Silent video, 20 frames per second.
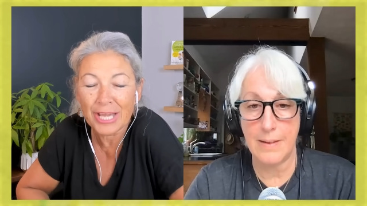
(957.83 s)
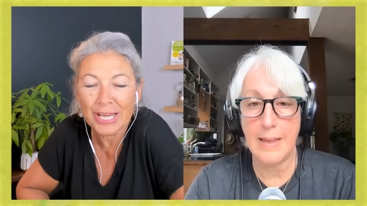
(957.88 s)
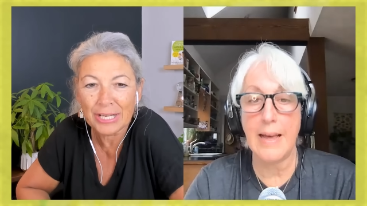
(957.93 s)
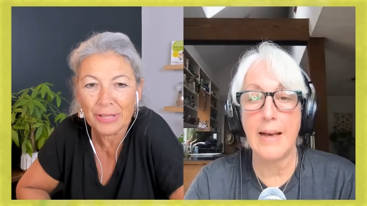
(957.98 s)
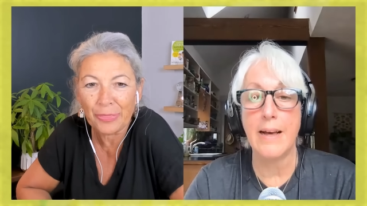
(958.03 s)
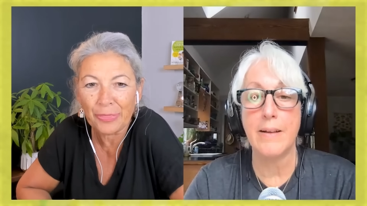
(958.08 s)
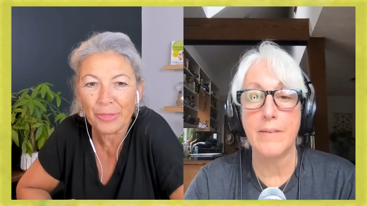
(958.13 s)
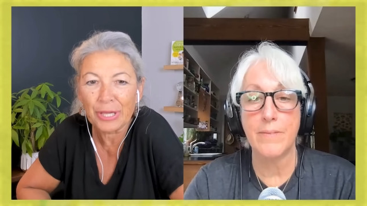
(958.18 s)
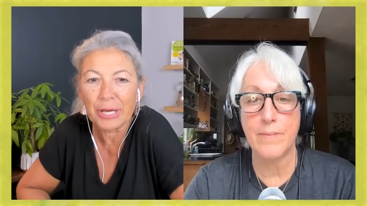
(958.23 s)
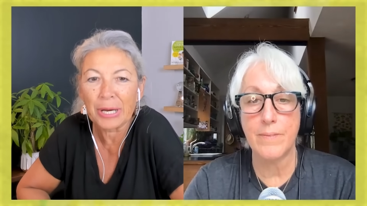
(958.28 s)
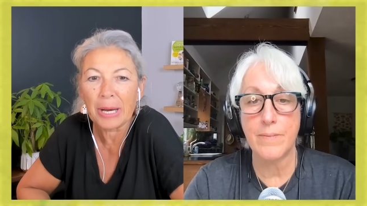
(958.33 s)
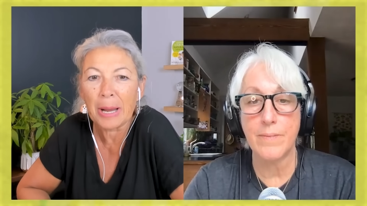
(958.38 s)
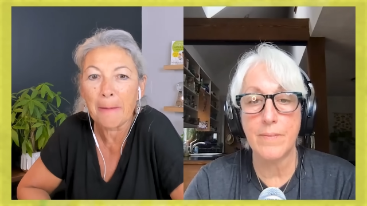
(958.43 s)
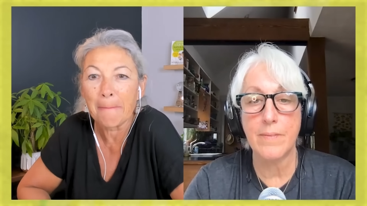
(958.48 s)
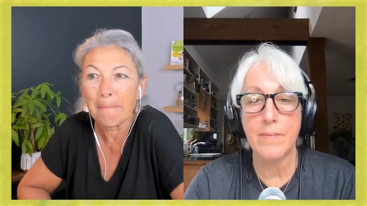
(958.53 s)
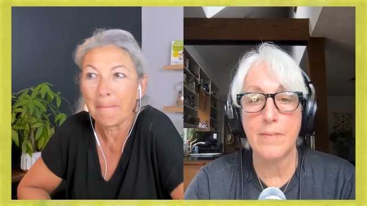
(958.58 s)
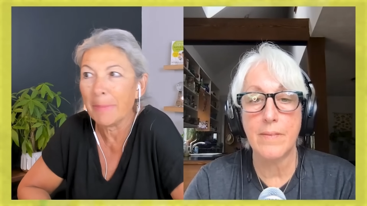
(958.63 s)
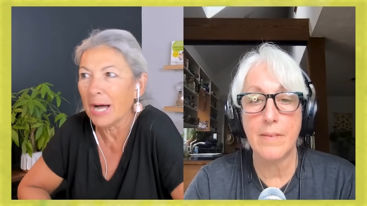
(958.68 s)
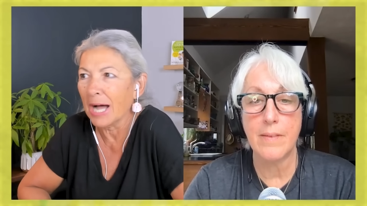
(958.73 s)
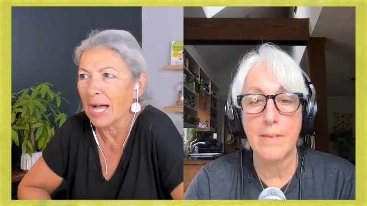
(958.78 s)
Speaker 1: anything yeah.
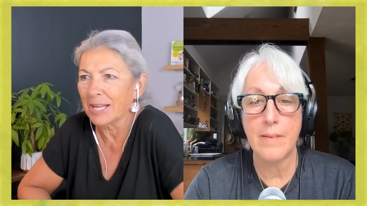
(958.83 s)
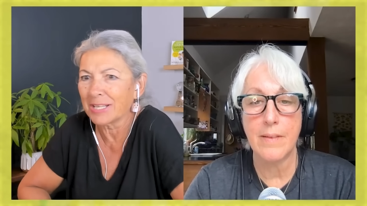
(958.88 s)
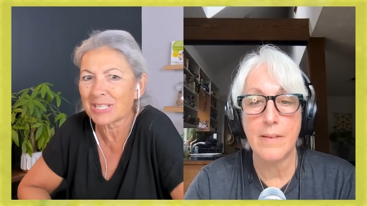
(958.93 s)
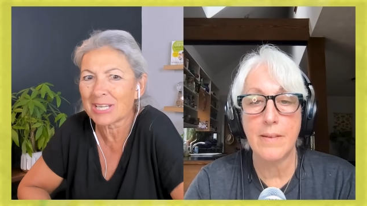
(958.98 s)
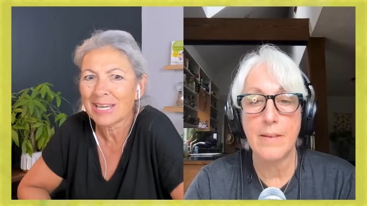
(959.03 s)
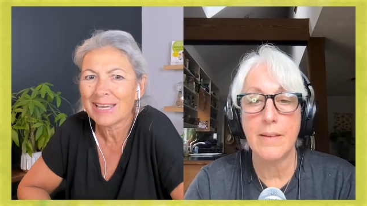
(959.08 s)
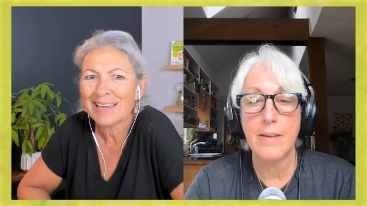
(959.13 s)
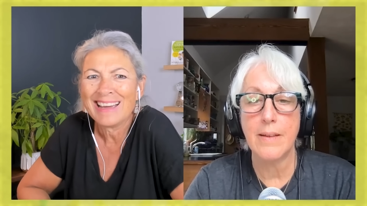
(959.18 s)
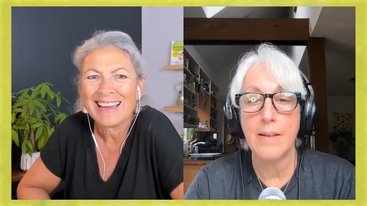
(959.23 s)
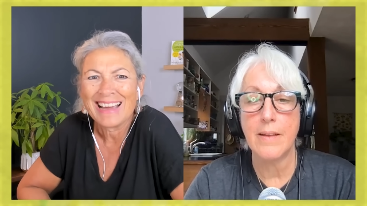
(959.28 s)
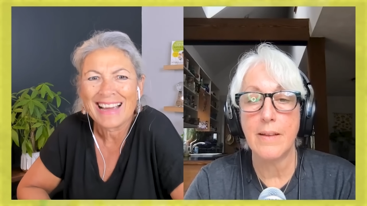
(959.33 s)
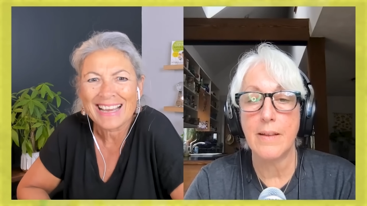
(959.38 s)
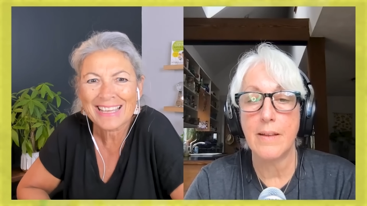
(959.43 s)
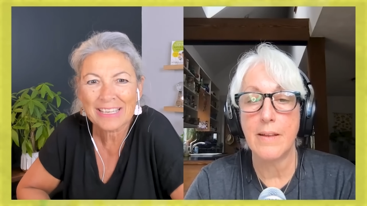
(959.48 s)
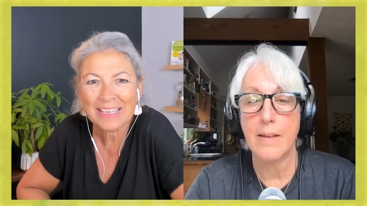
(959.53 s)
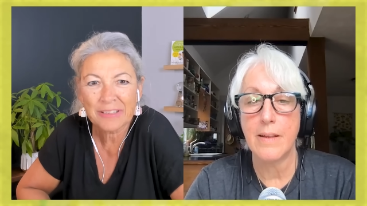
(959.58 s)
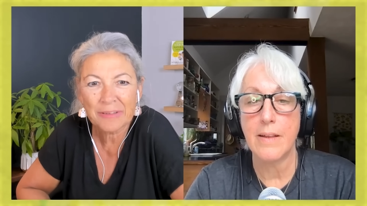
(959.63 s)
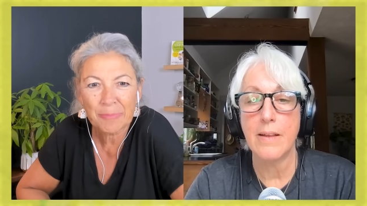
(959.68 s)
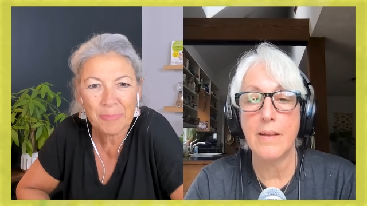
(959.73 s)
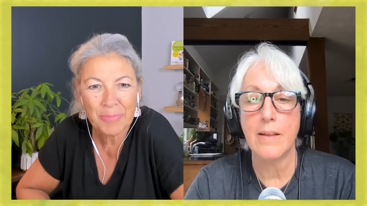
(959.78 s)
but i
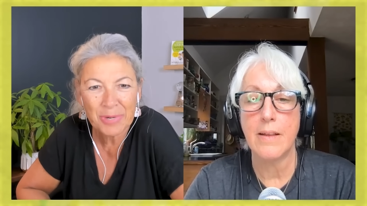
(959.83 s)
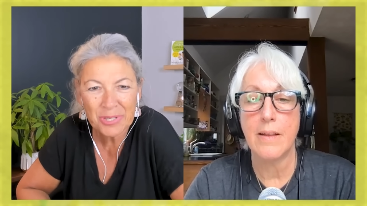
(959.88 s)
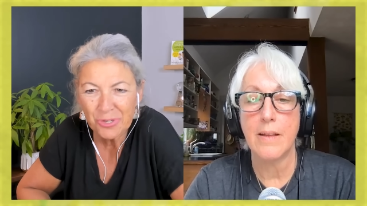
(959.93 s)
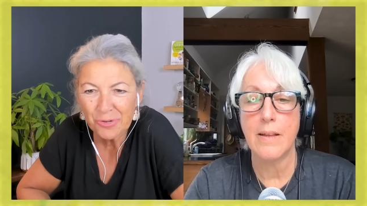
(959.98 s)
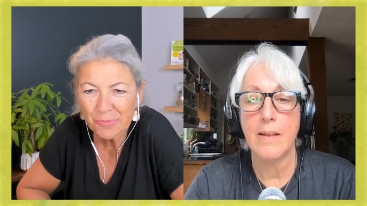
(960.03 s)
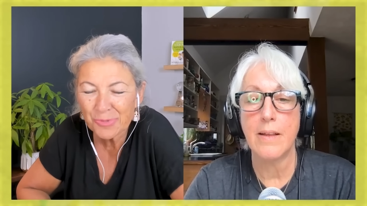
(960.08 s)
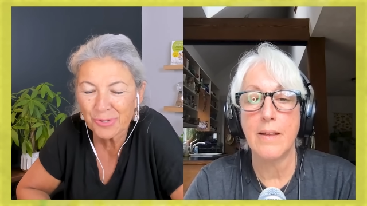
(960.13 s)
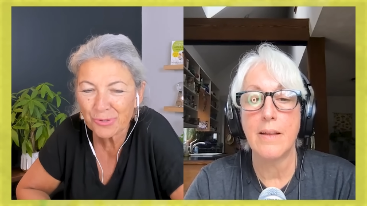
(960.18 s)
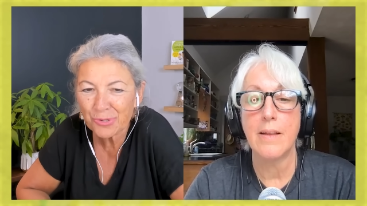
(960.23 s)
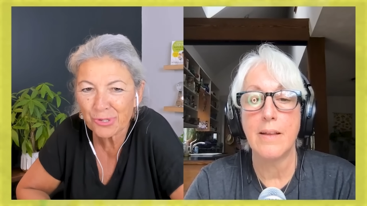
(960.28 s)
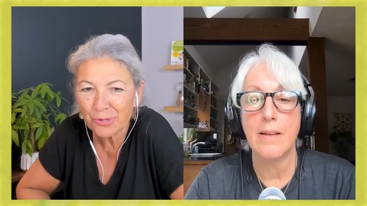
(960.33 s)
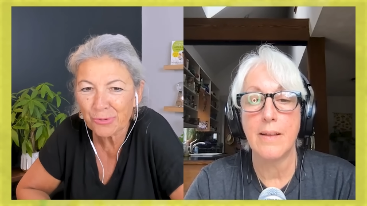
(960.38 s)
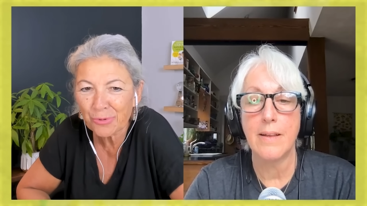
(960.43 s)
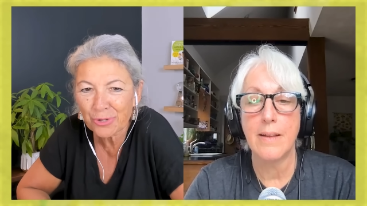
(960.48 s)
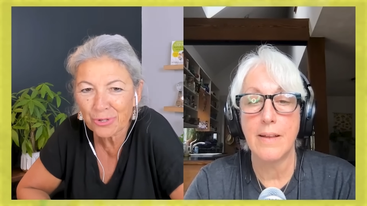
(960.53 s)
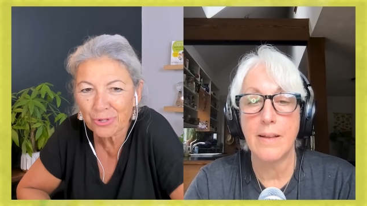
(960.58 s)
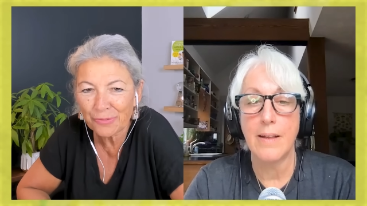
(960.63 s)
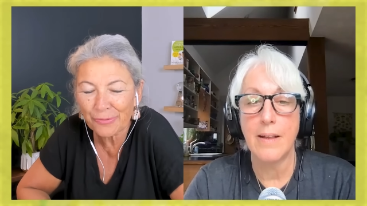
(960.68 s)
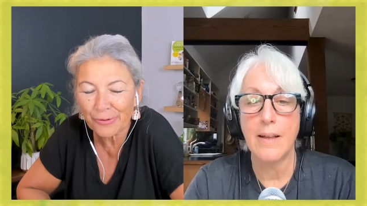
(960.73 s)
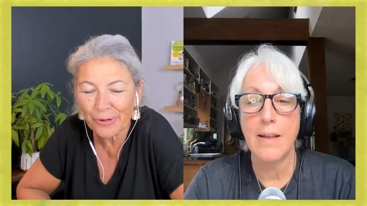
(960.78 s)
get, mushrooms are so
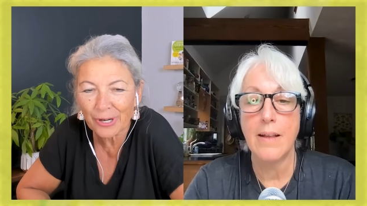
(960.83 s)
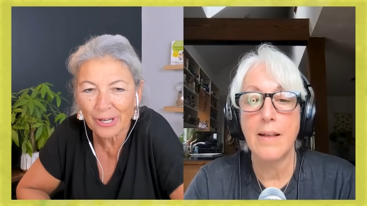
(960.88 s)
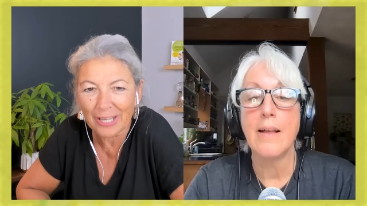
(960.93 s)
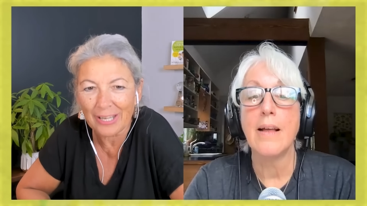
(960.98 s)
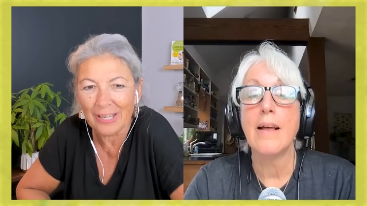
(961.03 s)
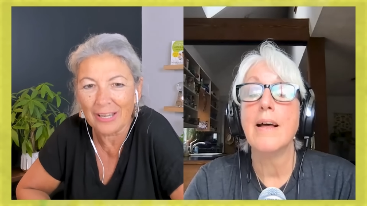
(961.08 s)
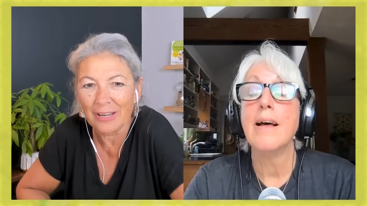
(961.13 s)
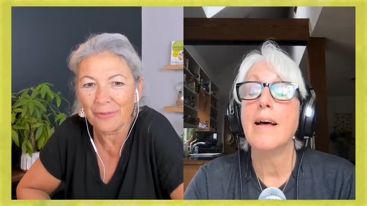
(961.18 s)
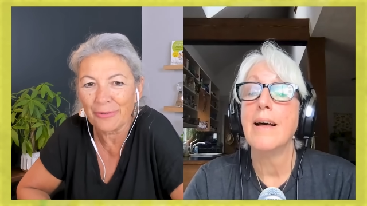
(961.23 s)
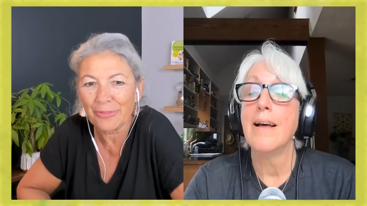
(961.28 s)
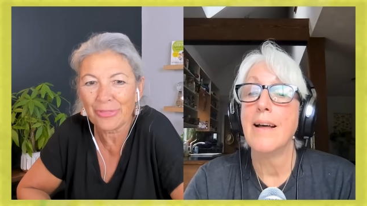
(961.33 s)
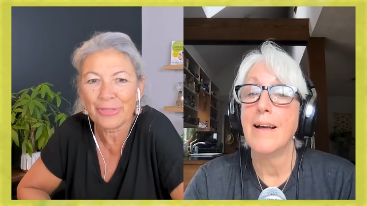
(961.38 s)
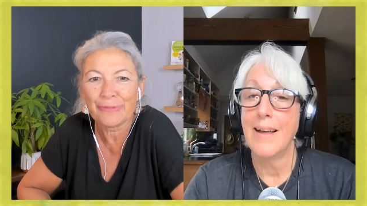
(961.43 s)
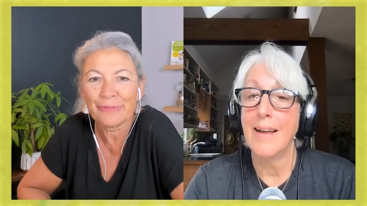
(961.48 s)
good for gut health